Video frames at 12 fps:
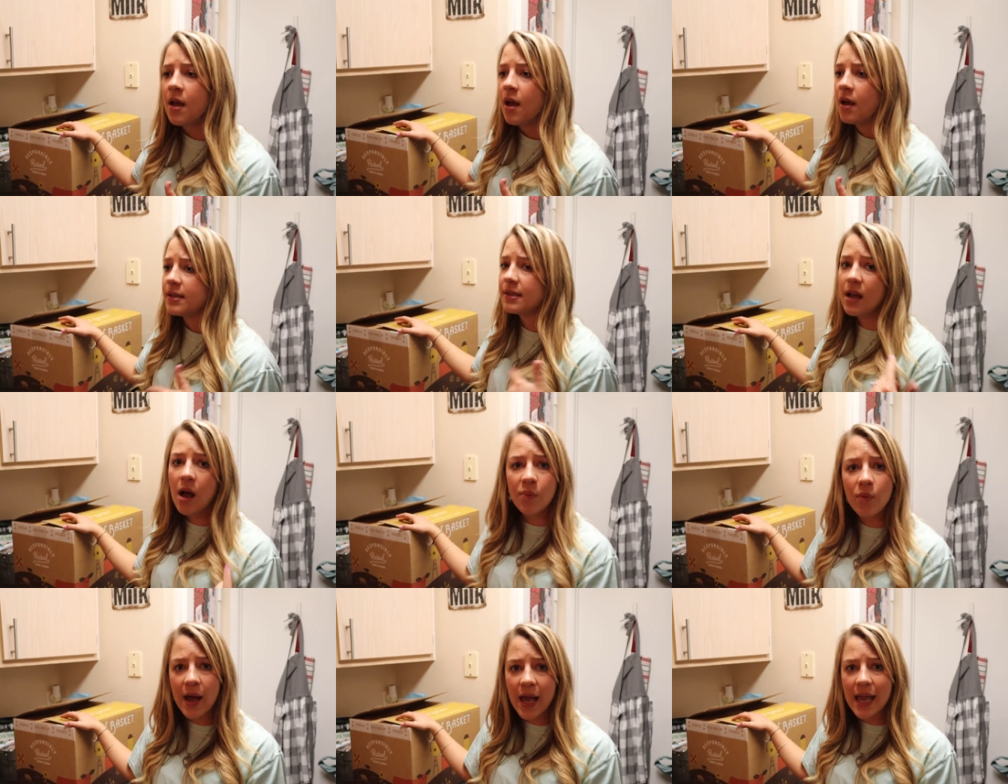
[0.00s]

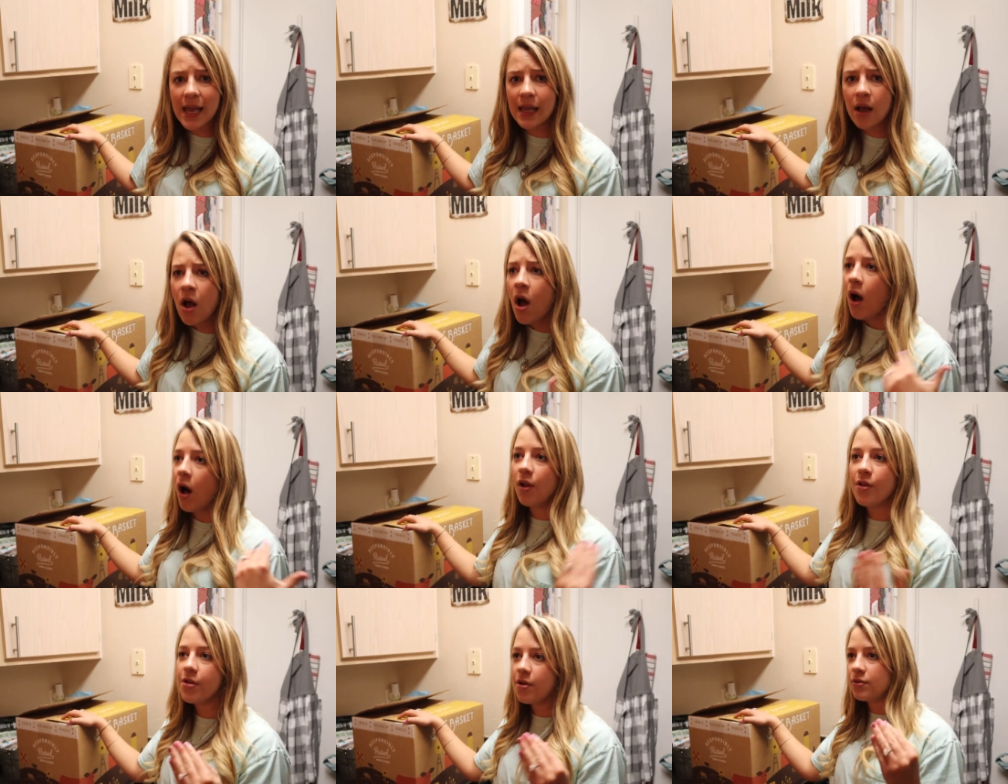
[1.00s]
Subway,
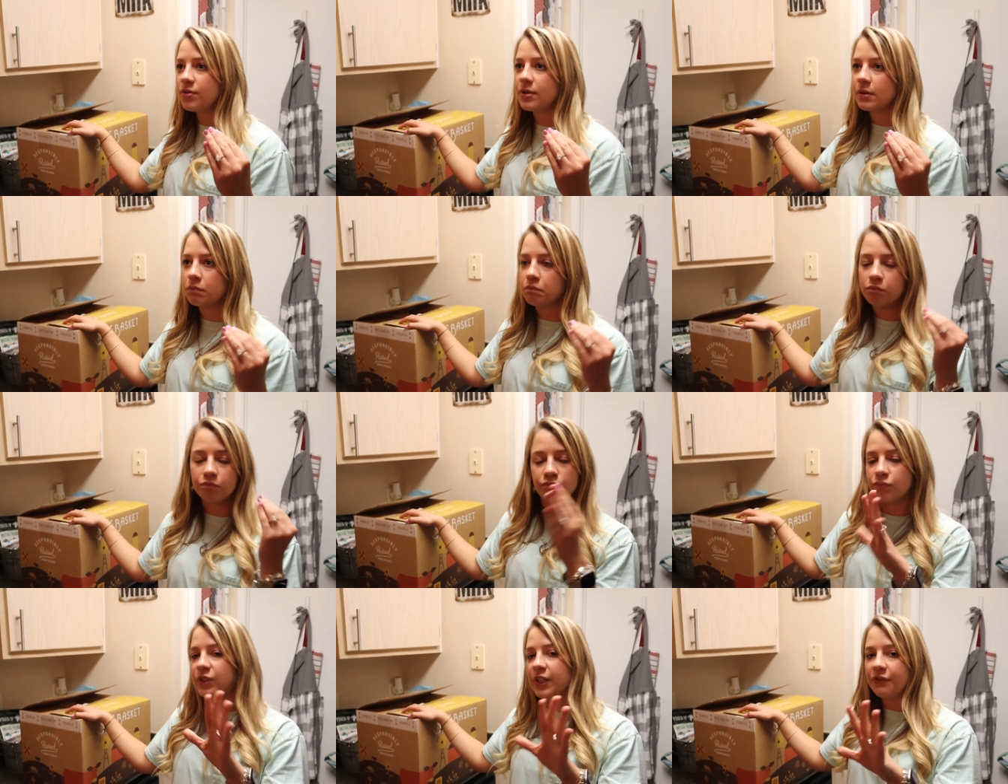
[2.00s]
all of those
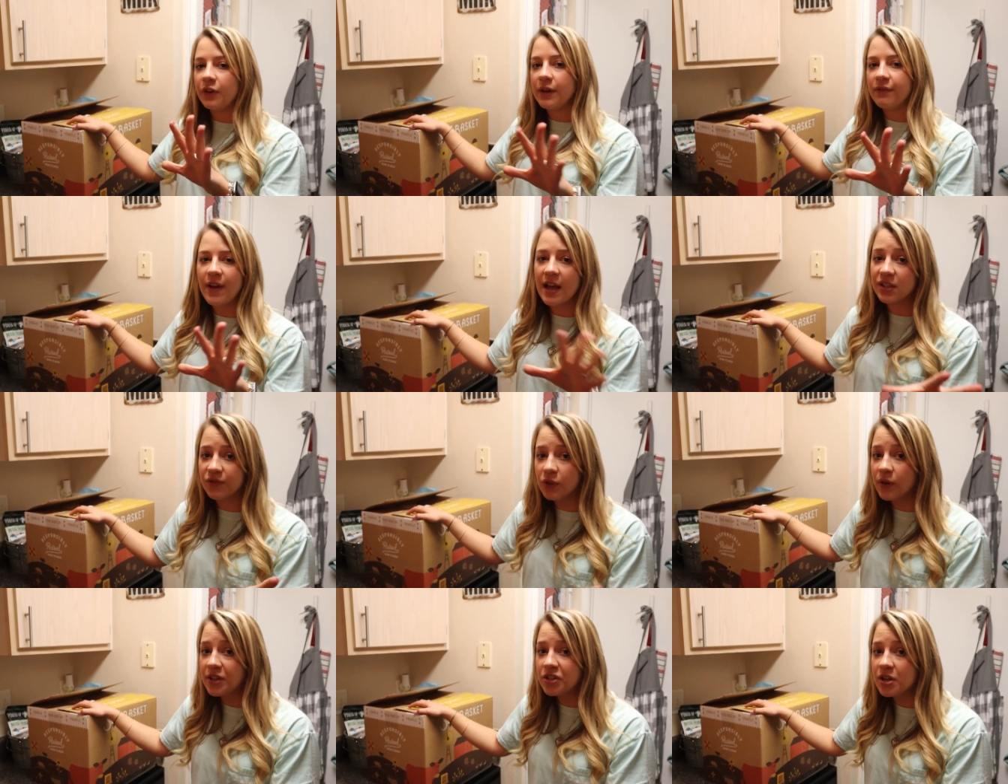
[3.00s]
different fast food
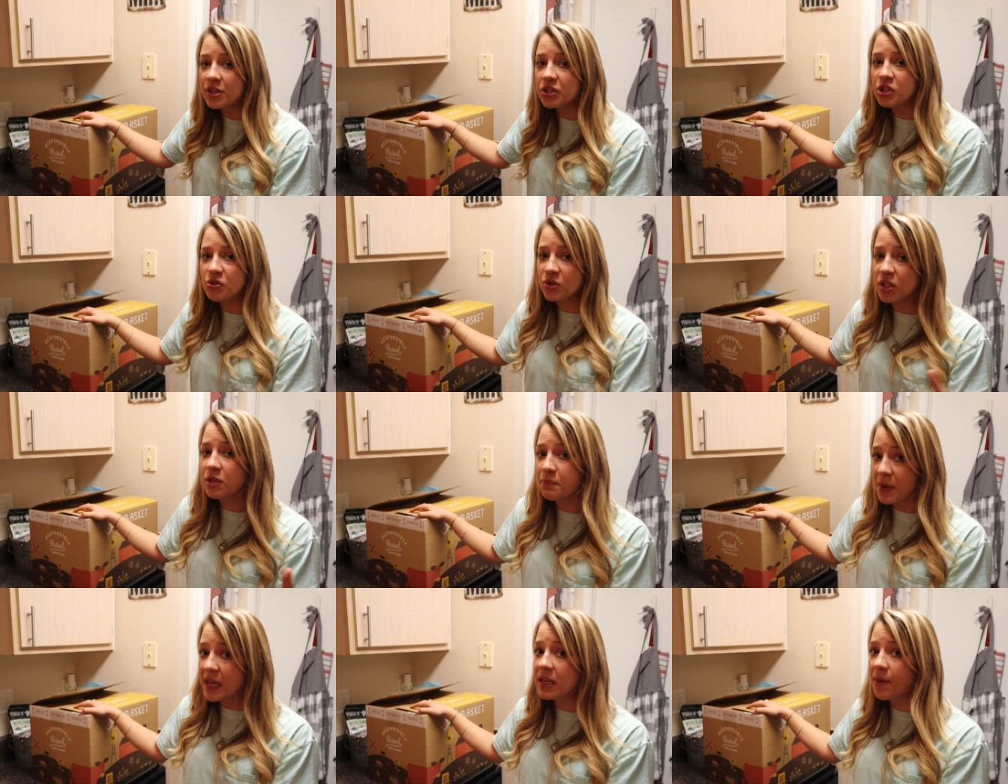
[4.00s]
restaurants. You
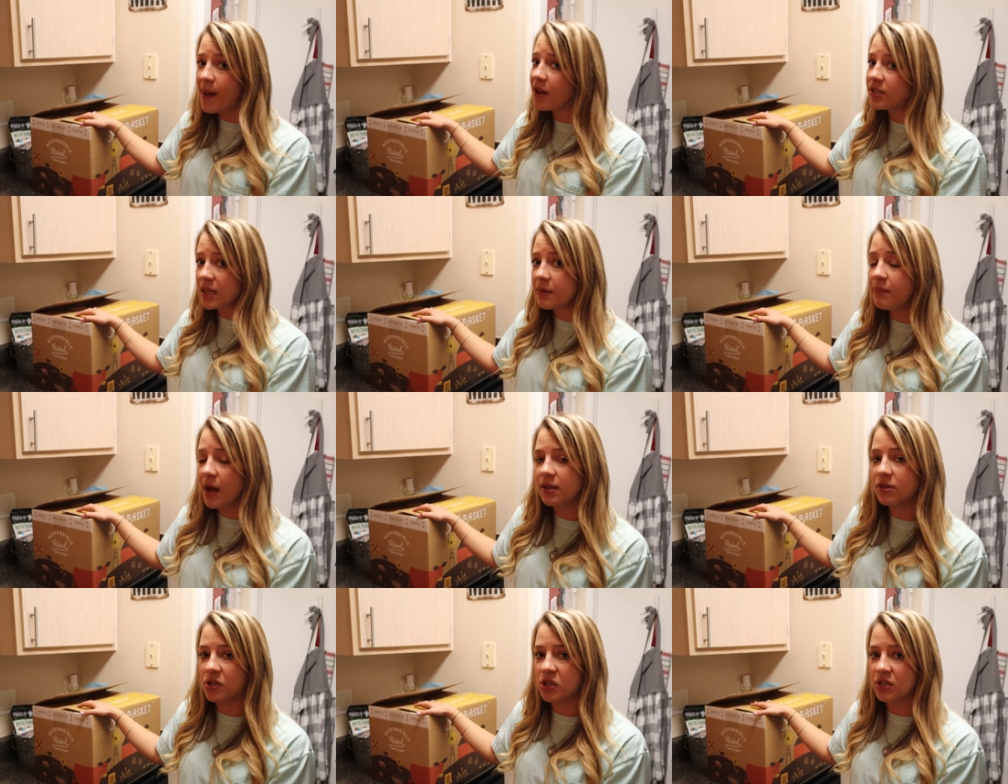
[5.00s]
spend about 10
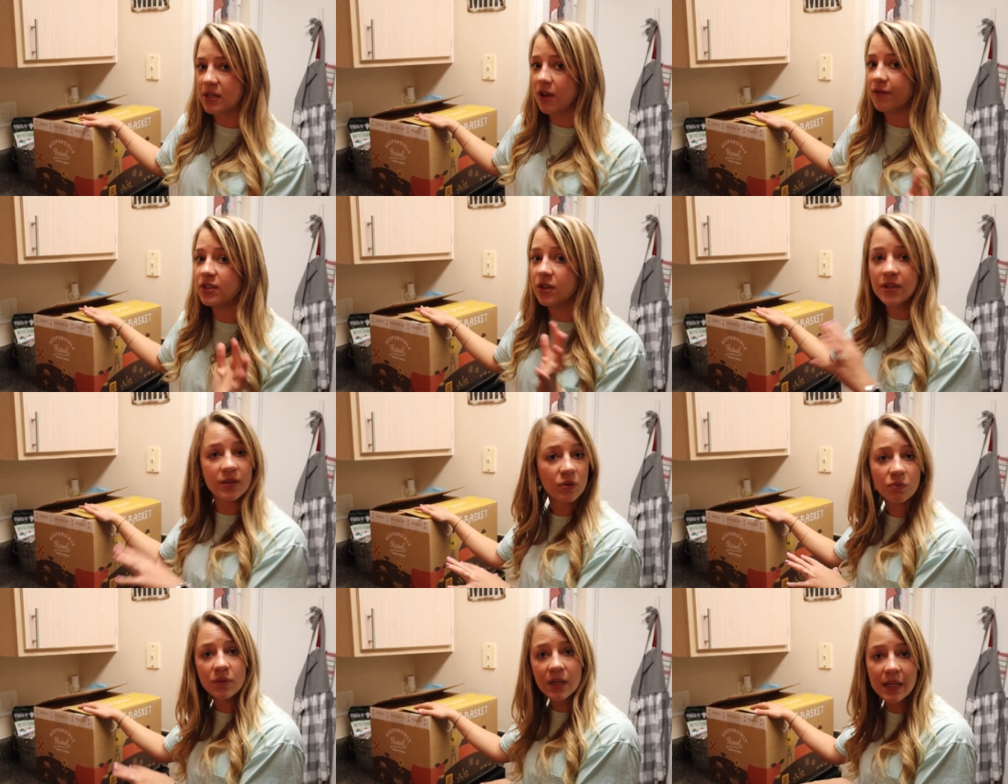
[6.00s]
bucks on yourself. So this
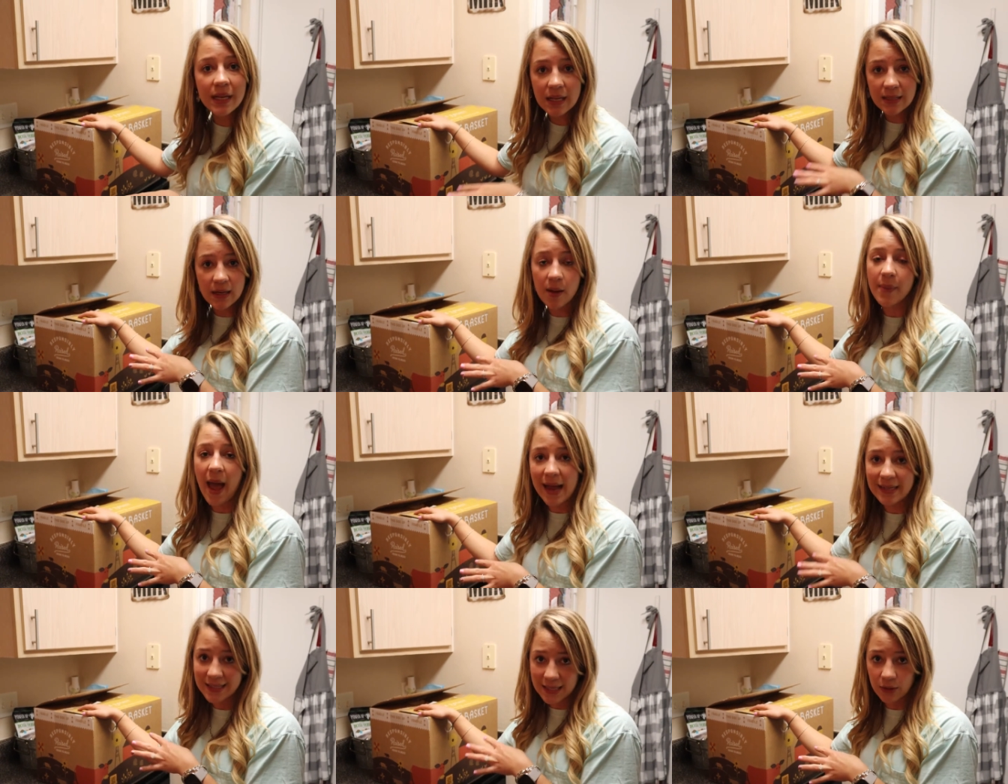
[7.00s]
really isn't a
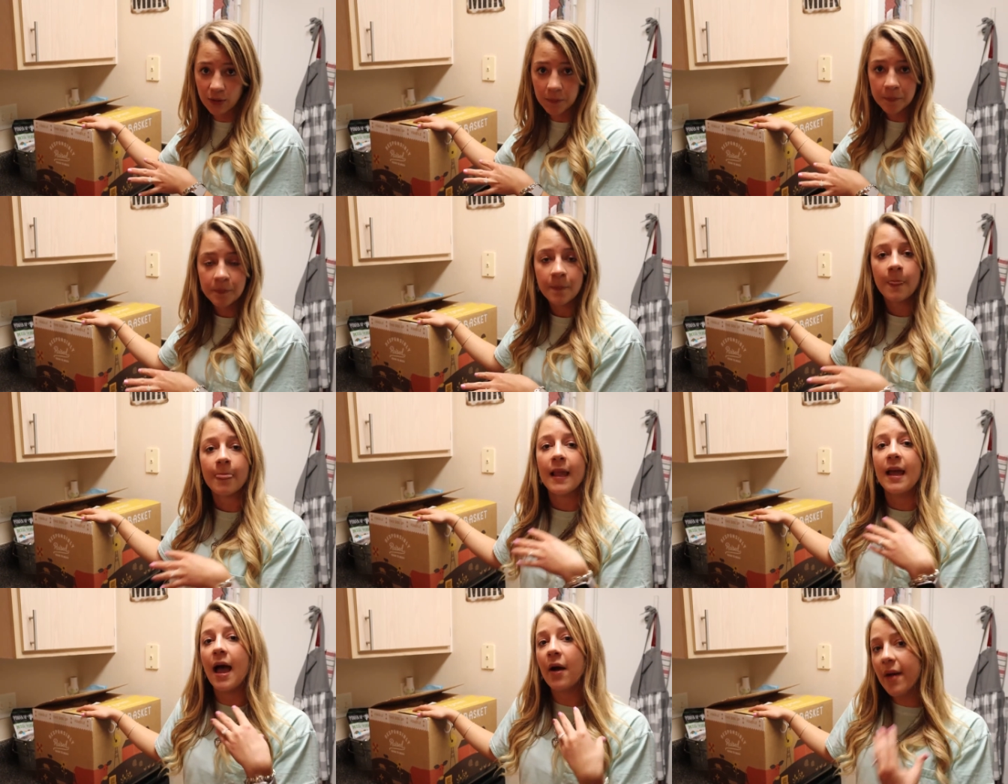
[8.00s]
bad deal.
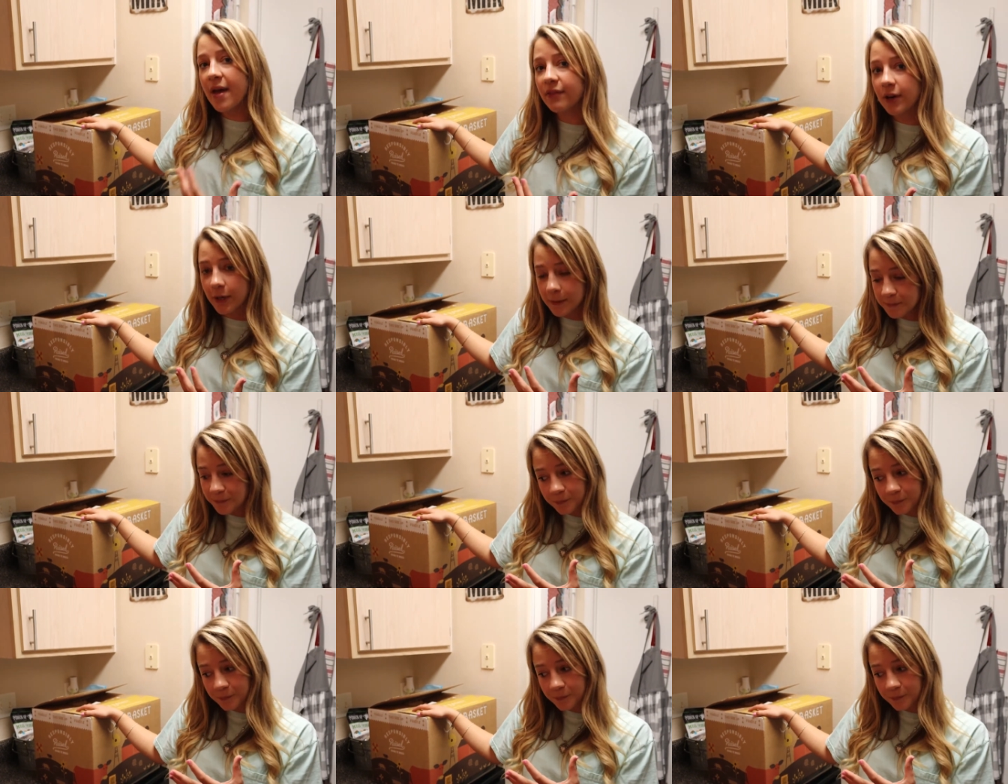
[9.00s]
However,